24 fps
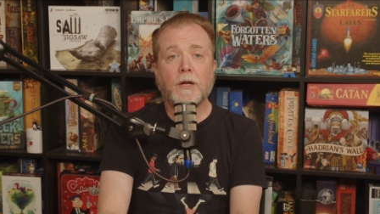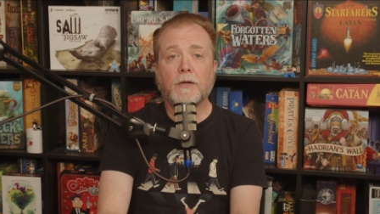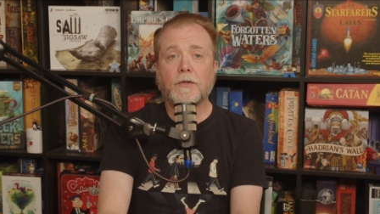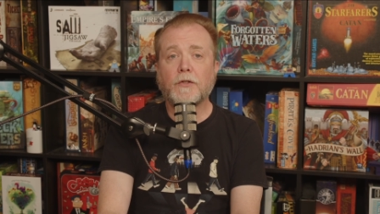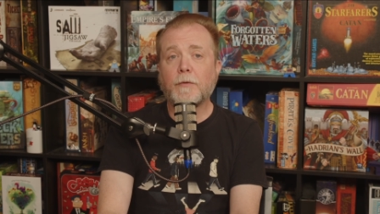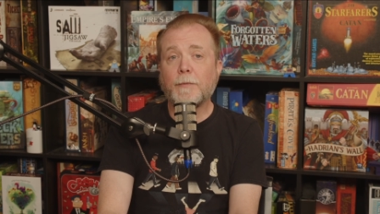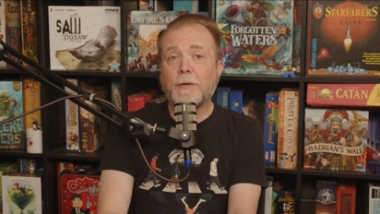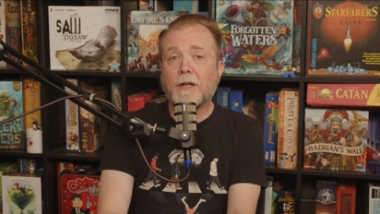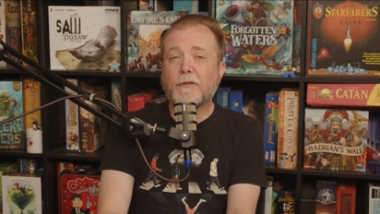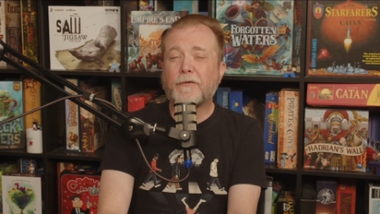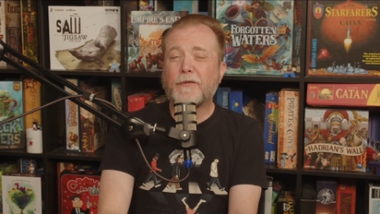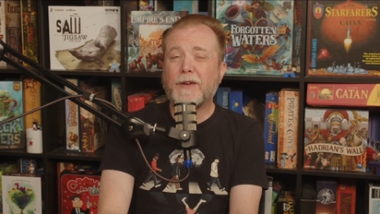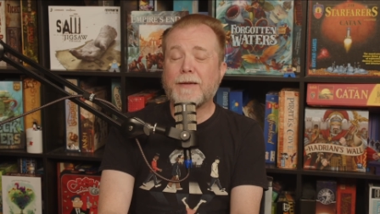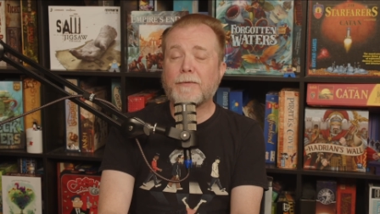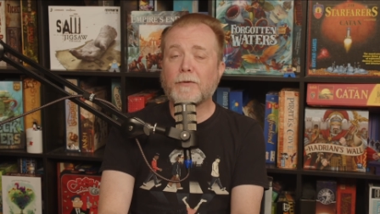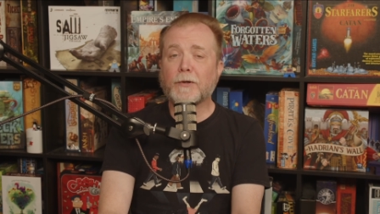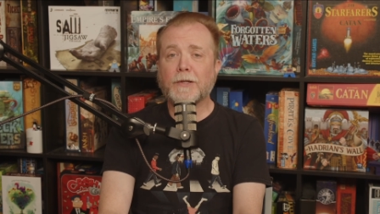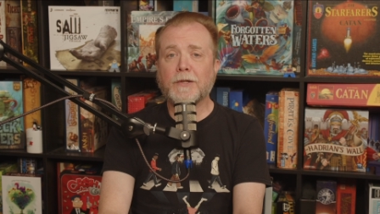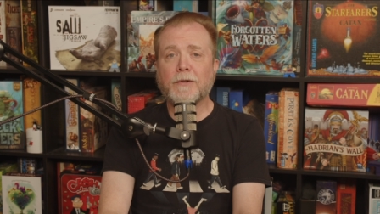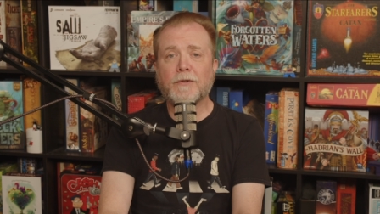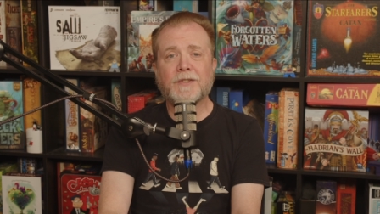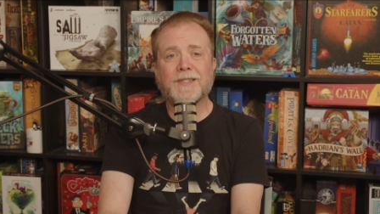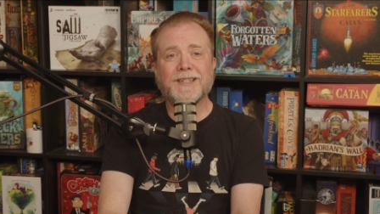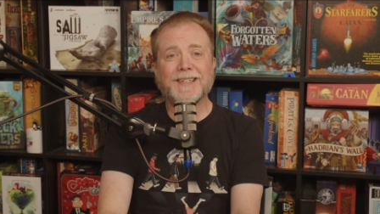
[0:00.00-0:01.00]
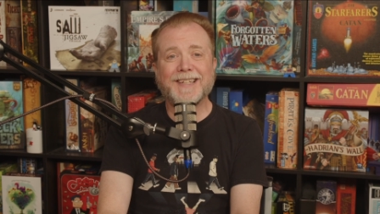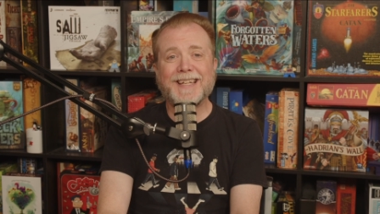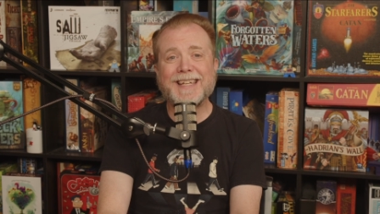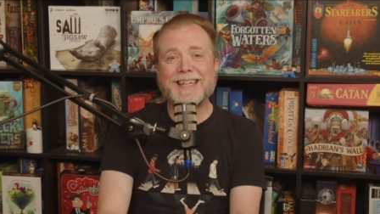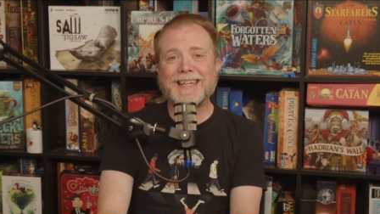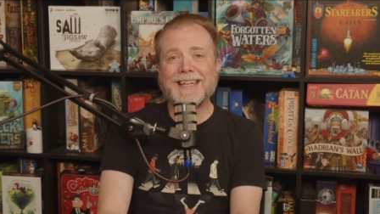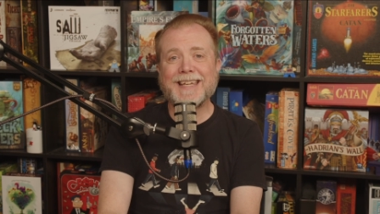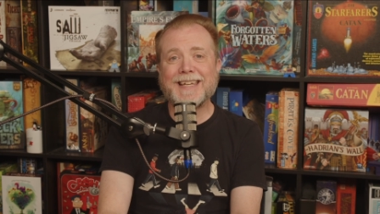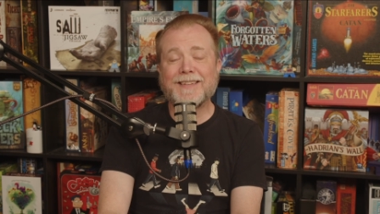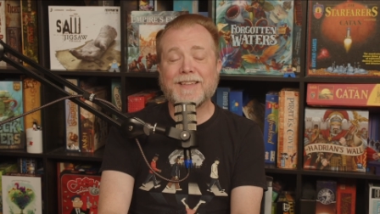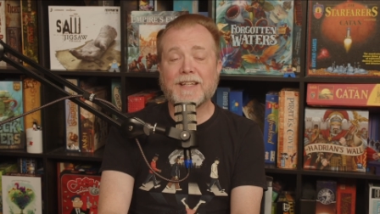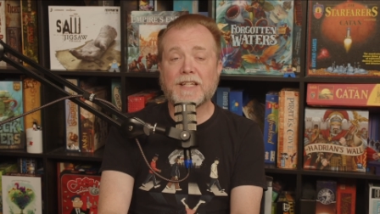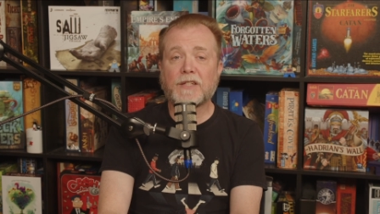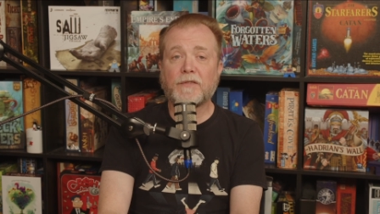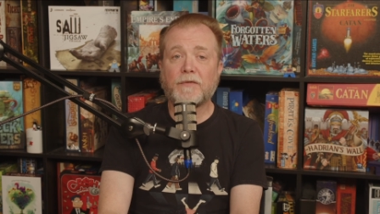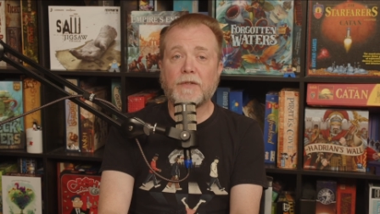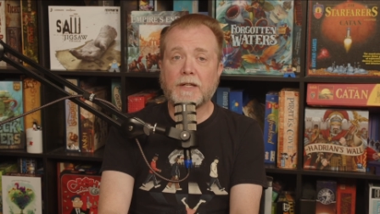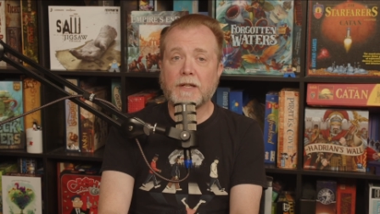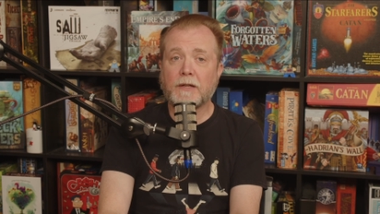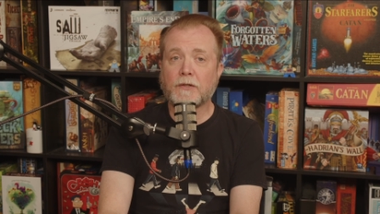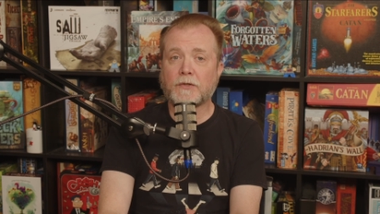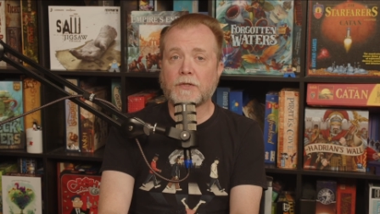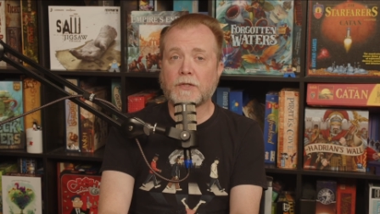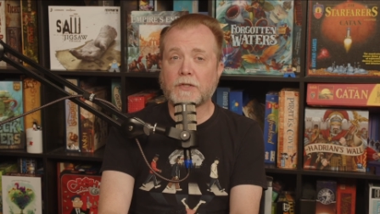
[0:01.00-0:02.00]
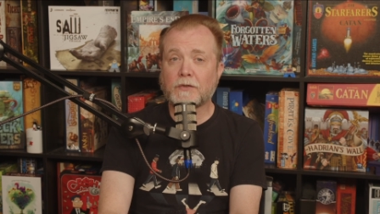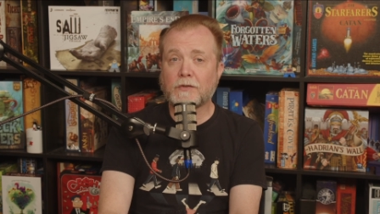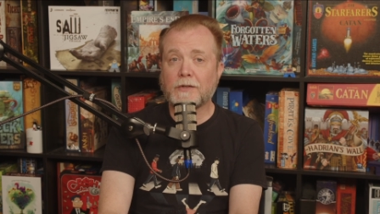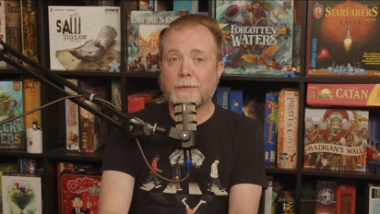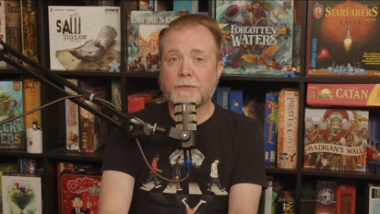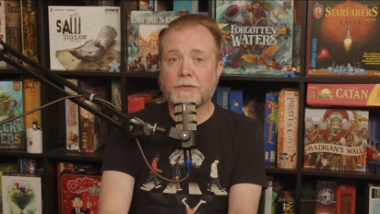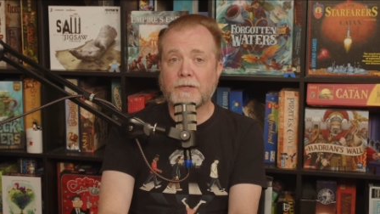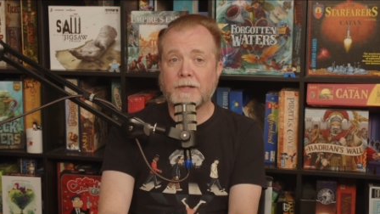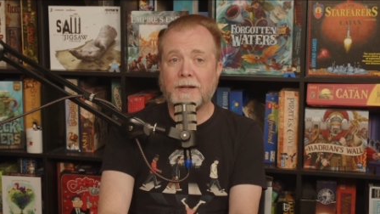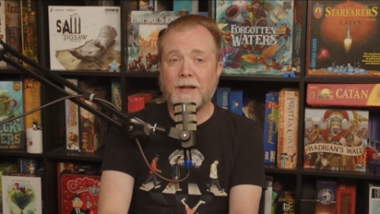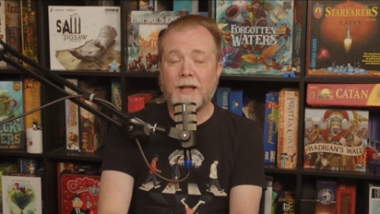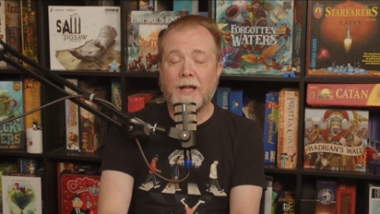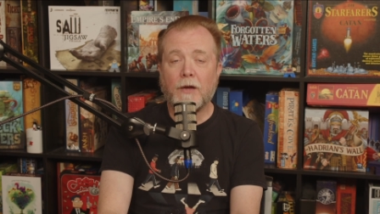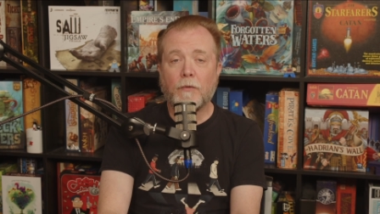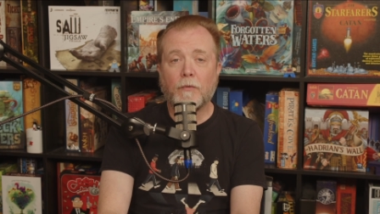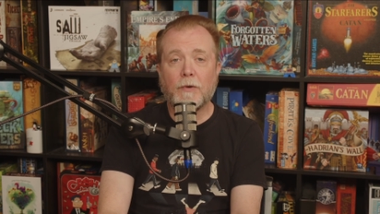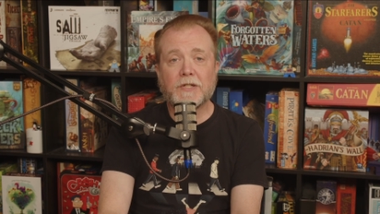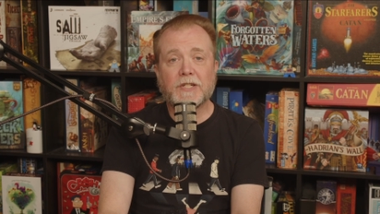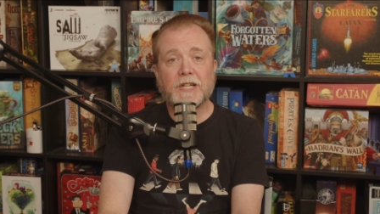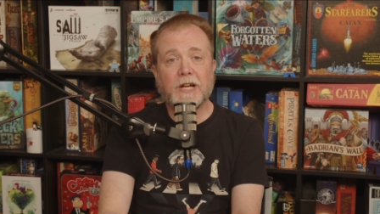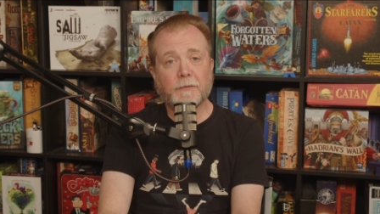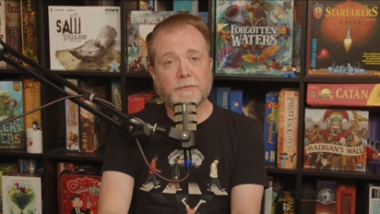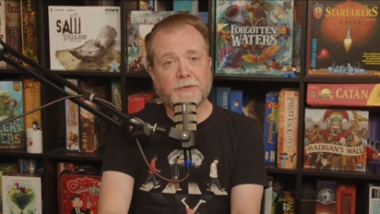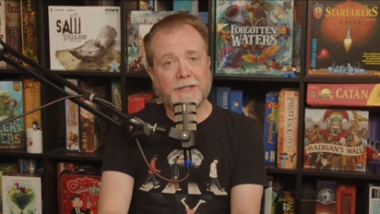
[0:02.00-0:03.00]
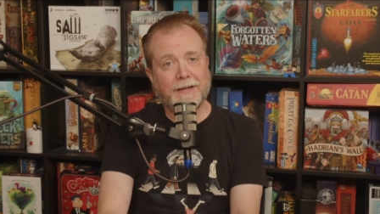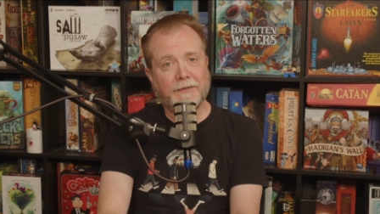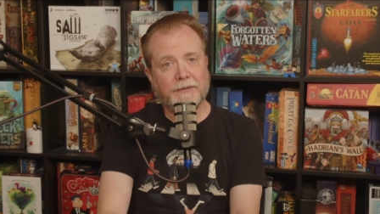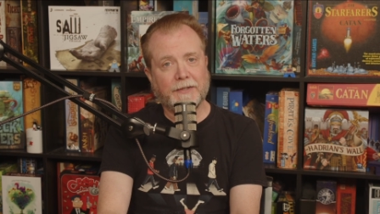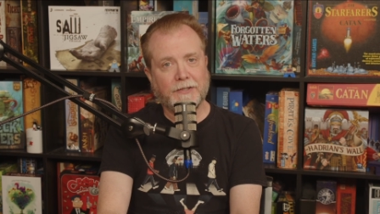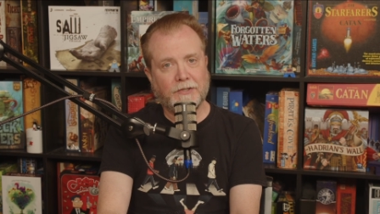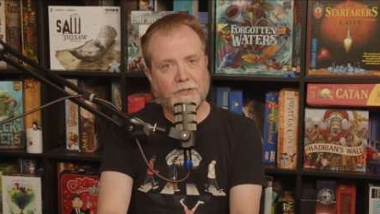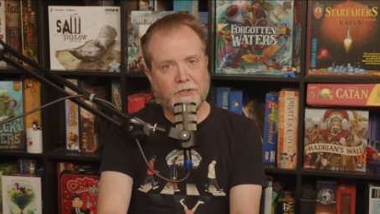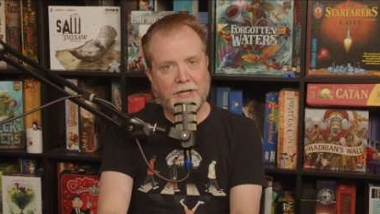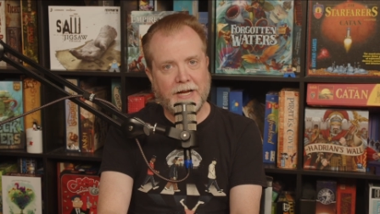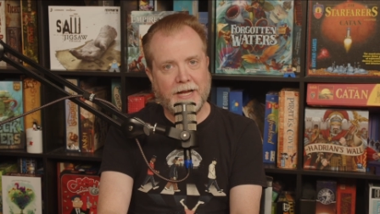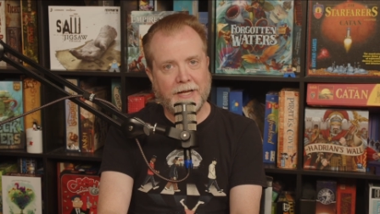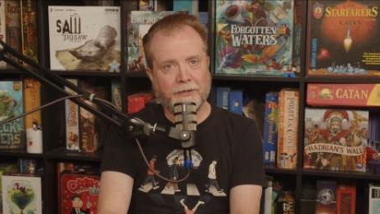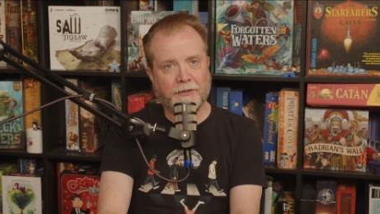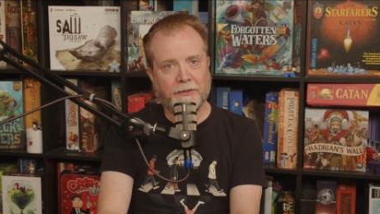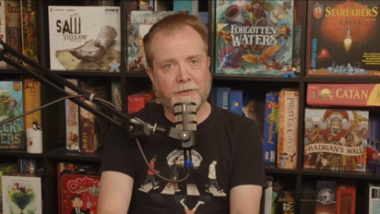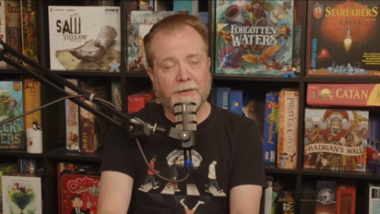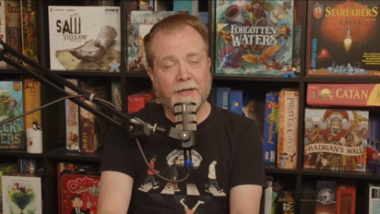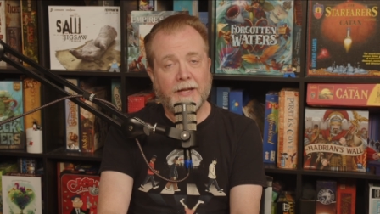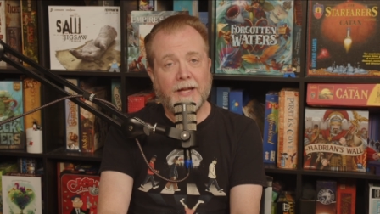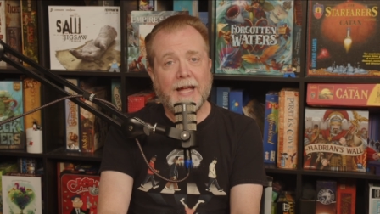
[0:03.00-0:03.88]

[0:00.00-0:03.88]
do me a favor and use the link in this video's description, which helps out this channel.